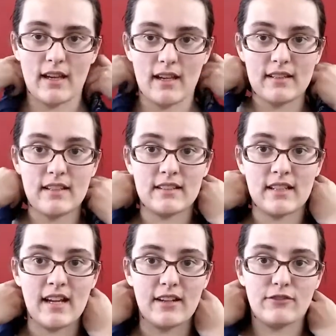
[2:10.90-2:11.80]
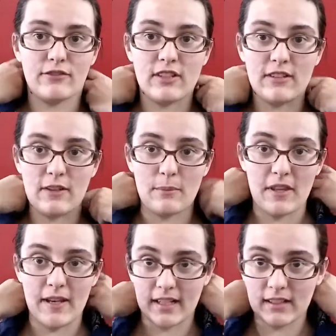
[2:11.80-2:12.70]
And then kind of fluff up
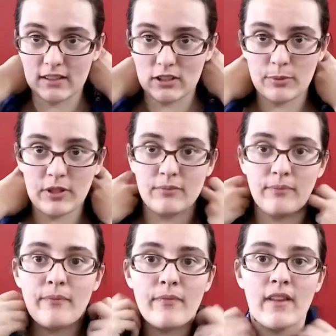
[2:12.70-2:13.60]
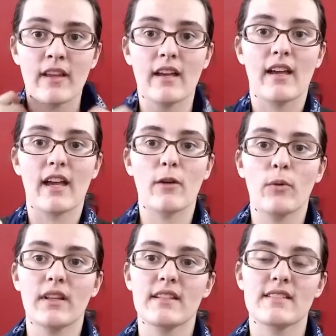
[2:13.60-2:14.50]
the neck a little bit.
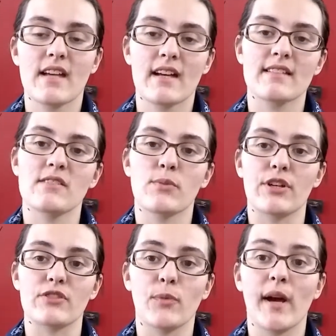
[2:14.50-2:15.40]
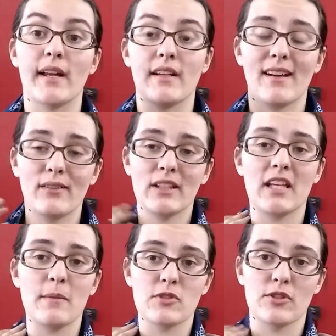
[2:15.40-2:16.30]
And what this does is when it's wet, it not only
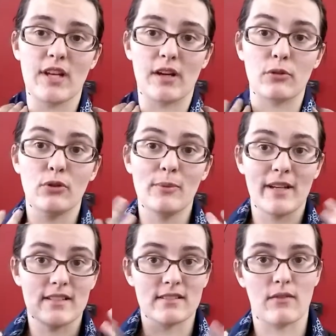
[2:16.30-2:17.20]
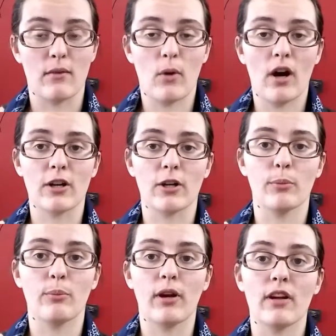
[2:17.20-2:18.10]
keeps your neck cool because of the
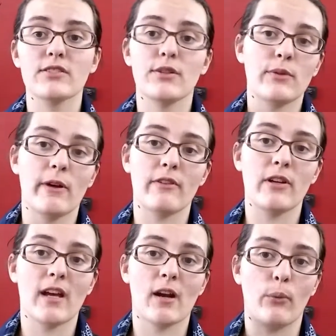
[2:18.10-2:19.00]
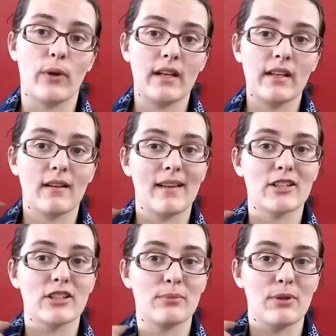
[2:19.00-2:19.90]
water, but also if you have any kind of wind, it'll
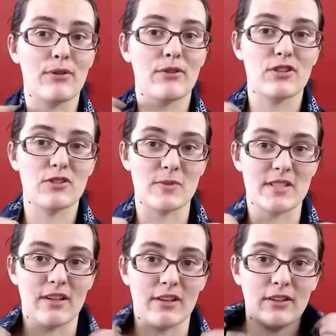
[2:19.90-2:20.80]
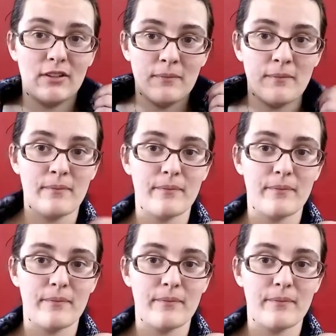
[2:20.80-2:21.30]
actually blow through this material